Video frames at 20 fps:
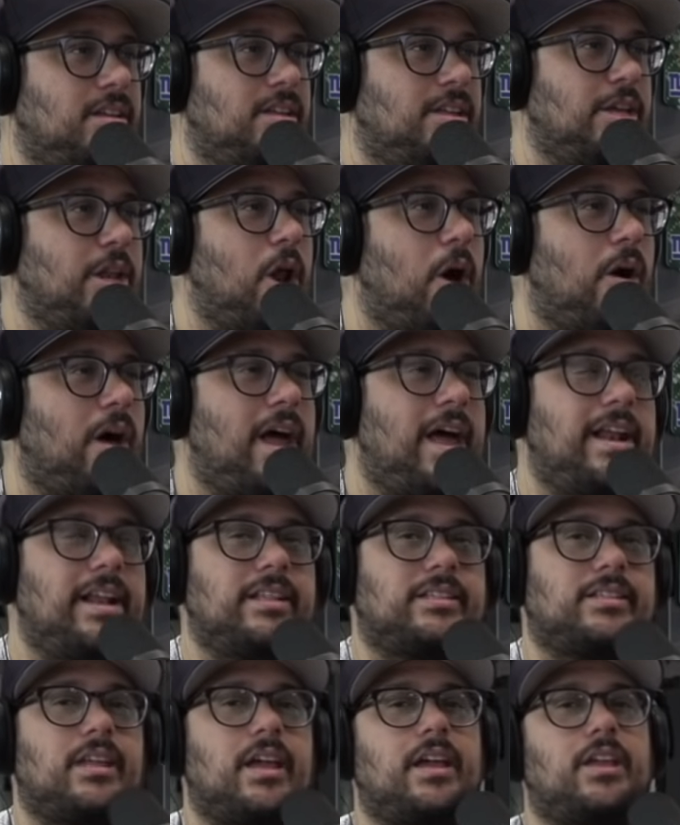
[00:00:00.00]
You know, and
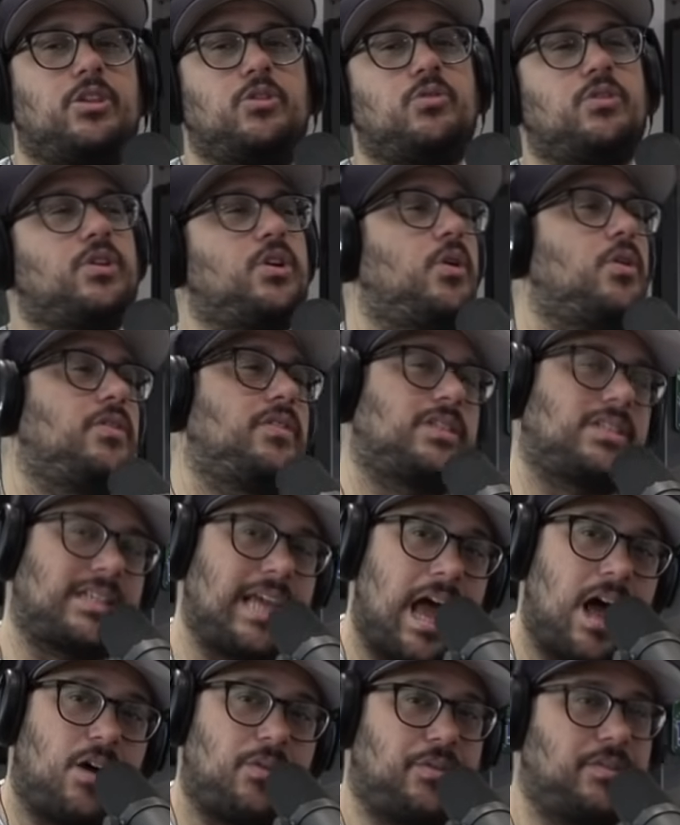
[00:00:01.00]
it's like, you can go to the
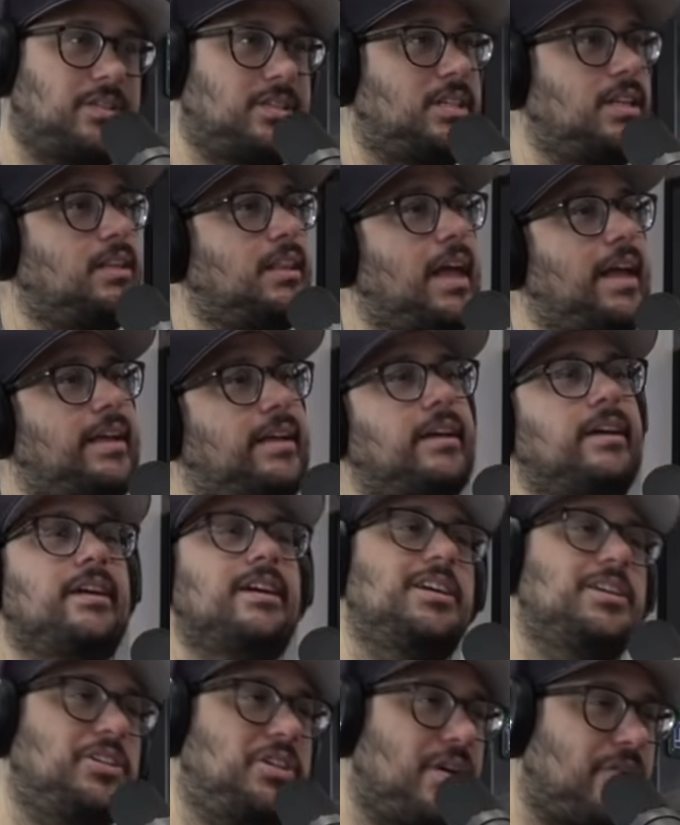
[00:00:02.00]
South and see, like,
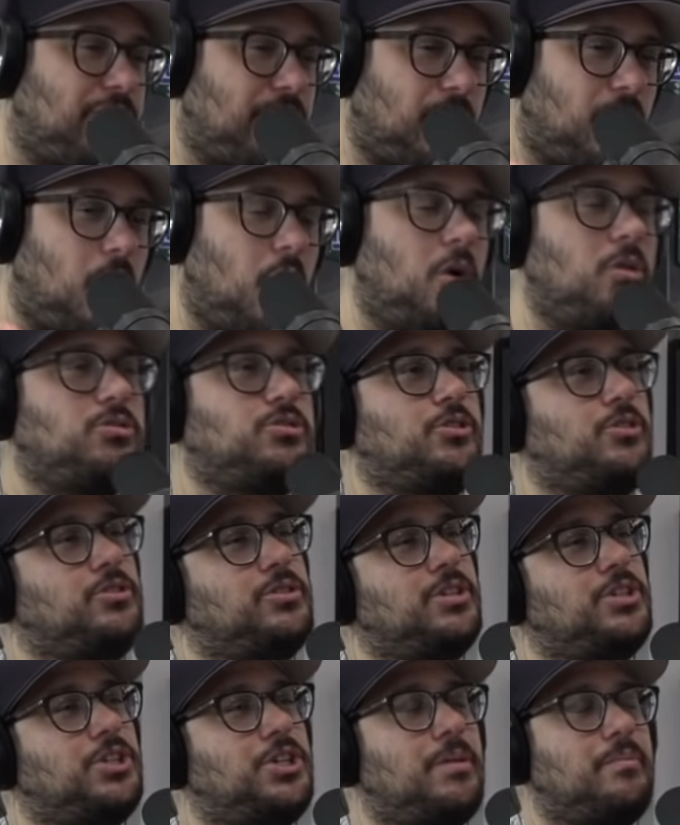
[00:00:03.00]
different
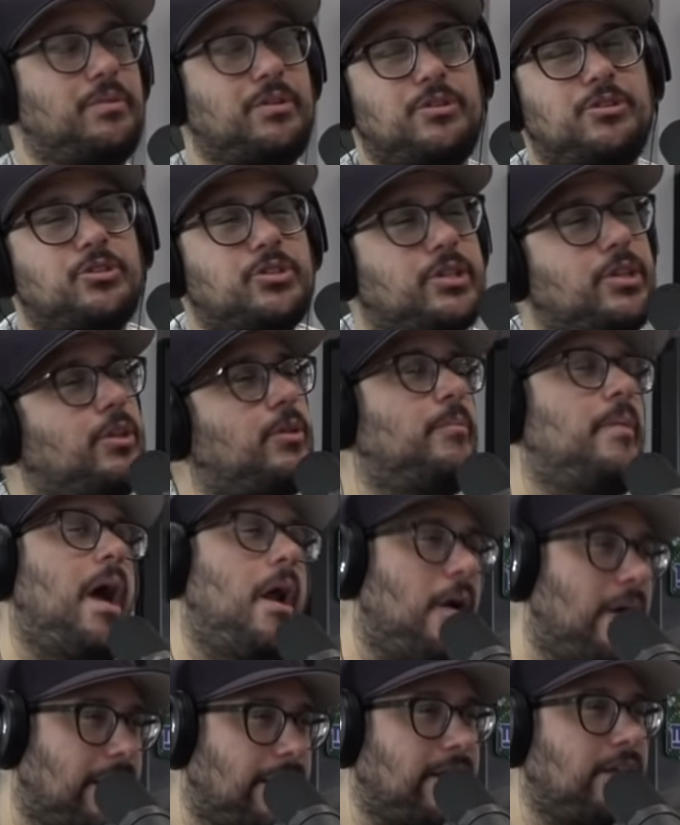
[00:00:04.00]
cultures and shit, but you're still
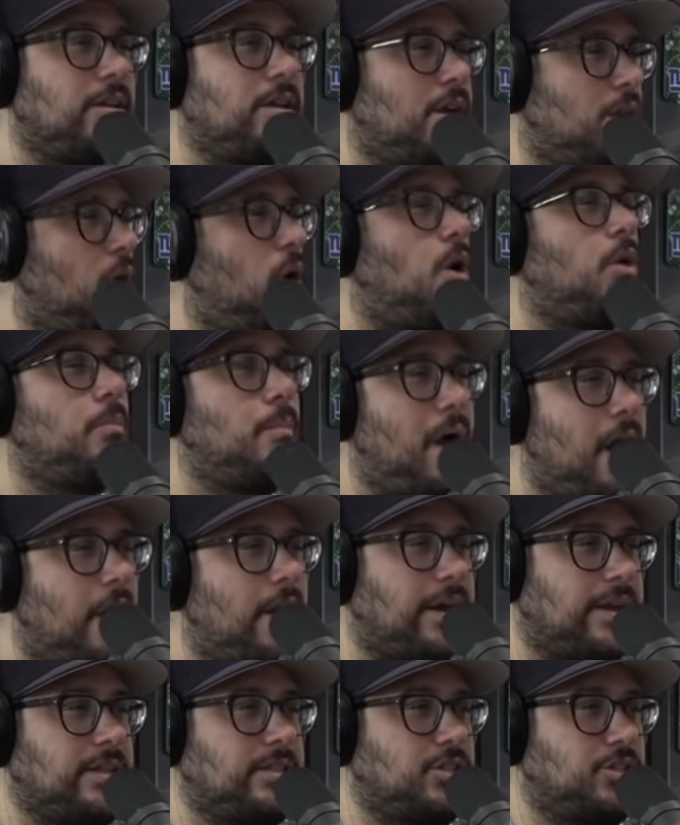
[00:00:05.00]
American. You're all
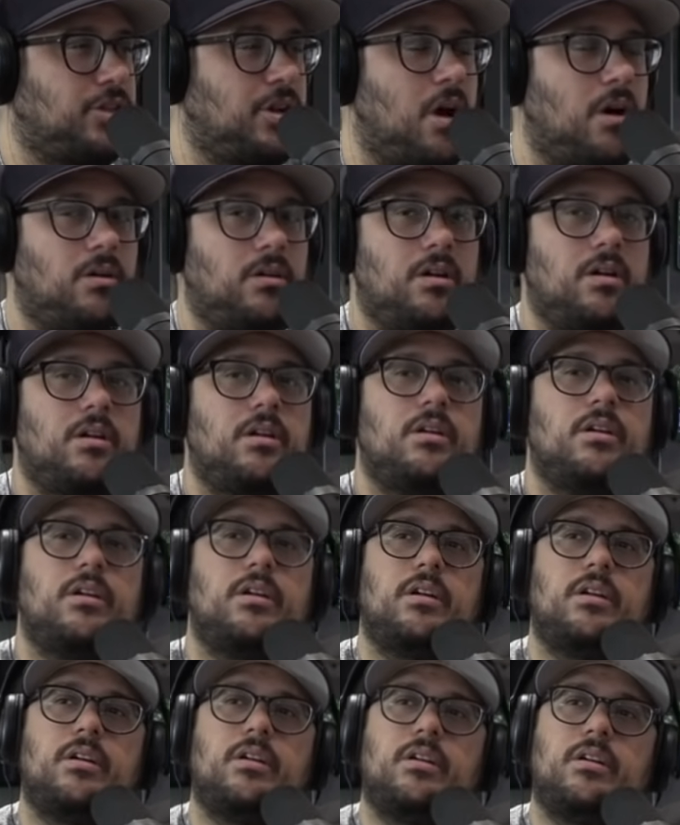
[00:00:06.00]
Americans, yeah, yeah. you know?
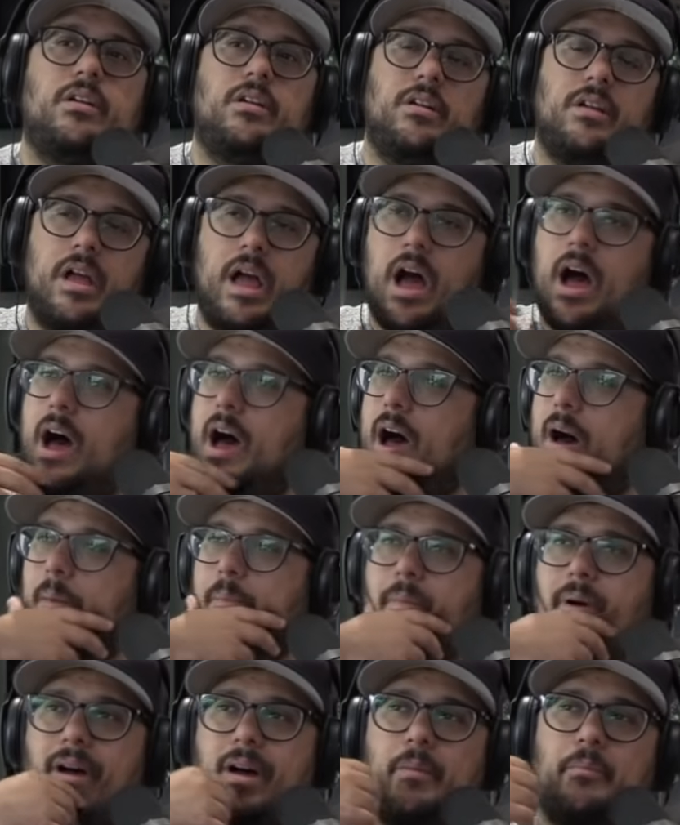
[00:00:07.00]

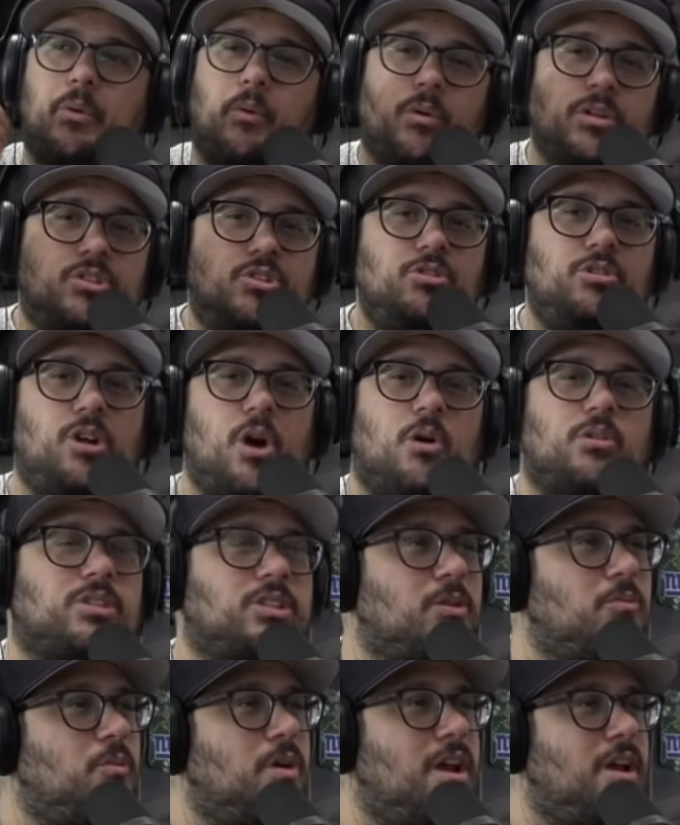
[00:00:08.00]
Um, but once you go
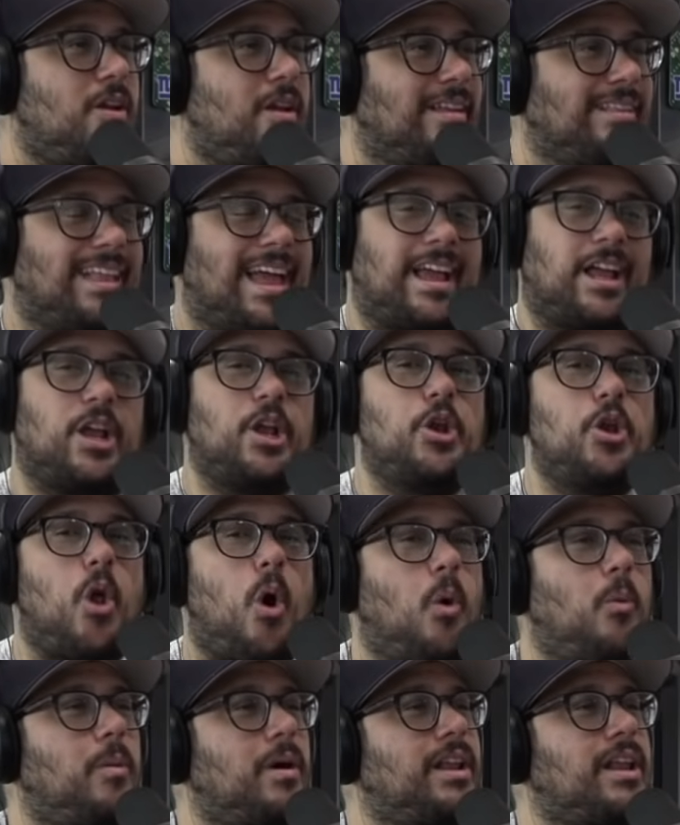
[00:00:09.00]
somewhere and, like,
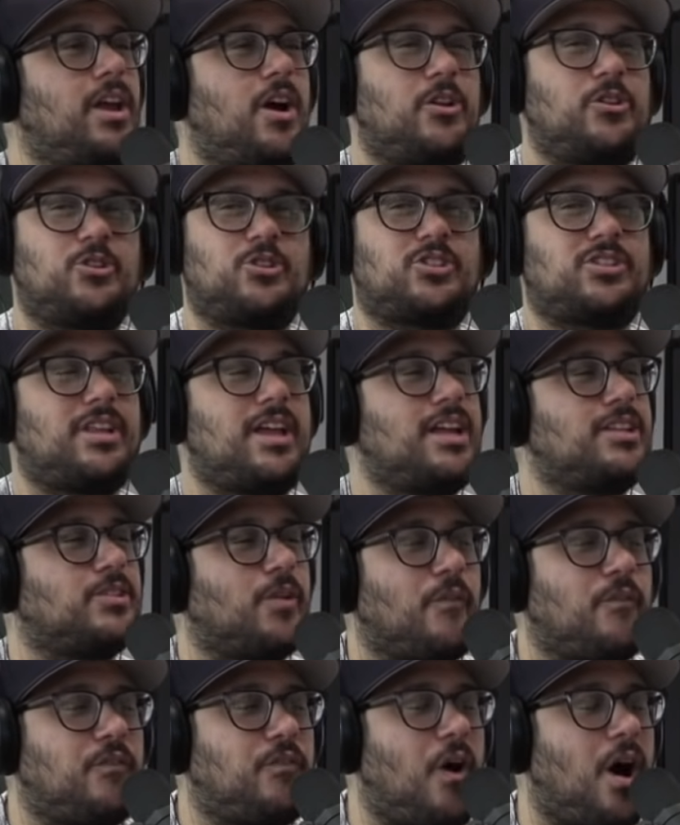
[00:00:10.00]
nobody understands a
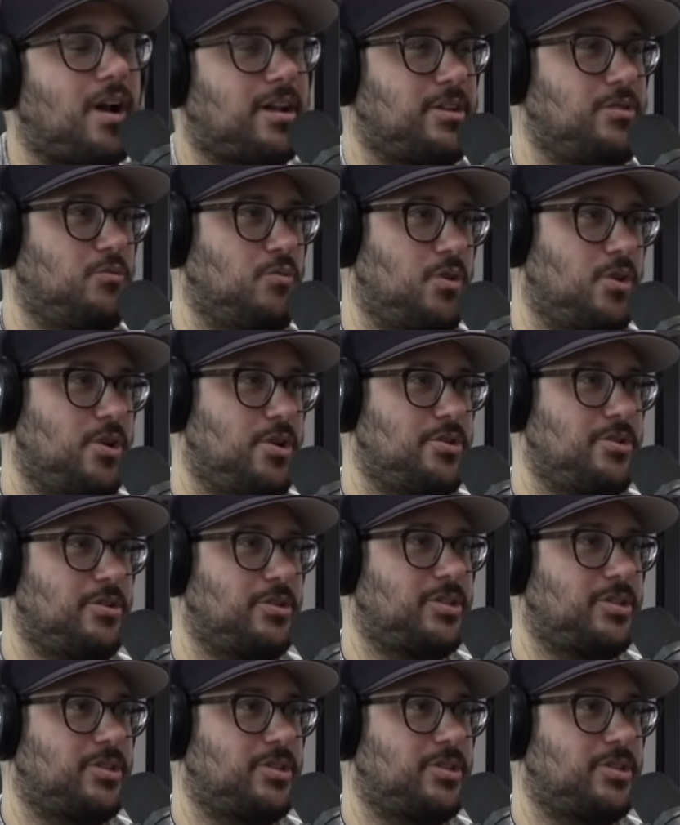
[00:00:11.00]
fucking word you're